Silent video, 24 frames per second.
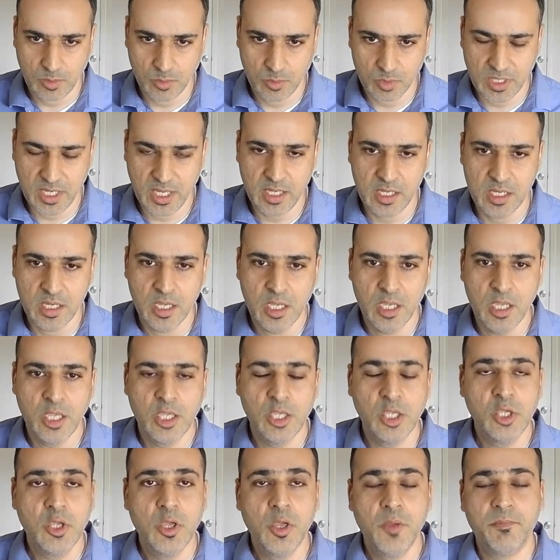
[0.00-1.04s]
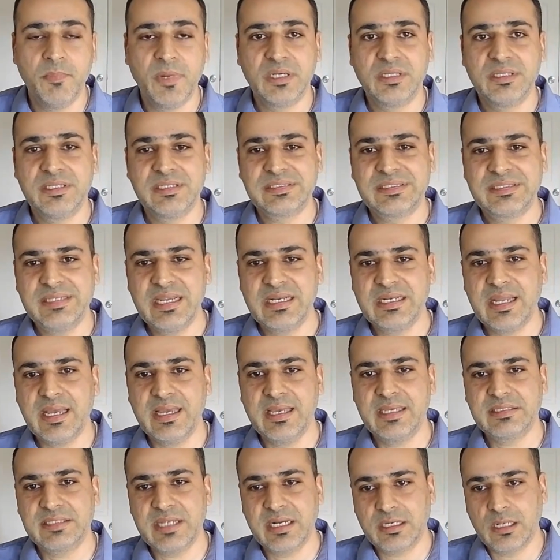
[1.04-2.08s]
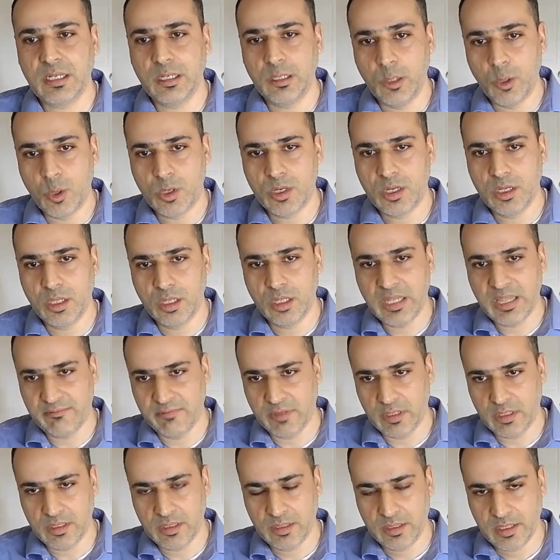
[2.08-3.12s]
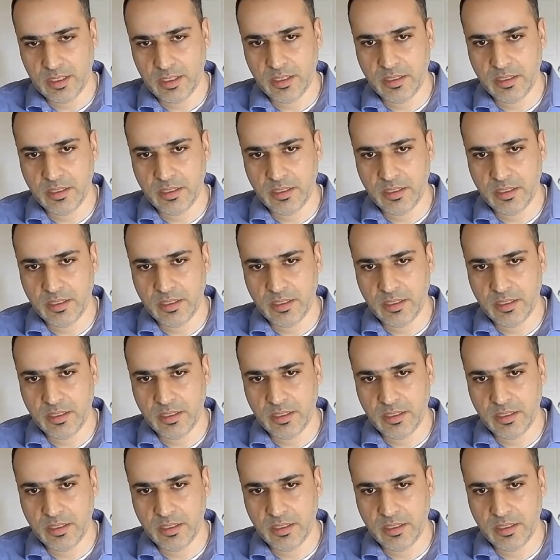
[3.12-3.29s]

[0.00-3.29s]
Okay, but this data is at a local level.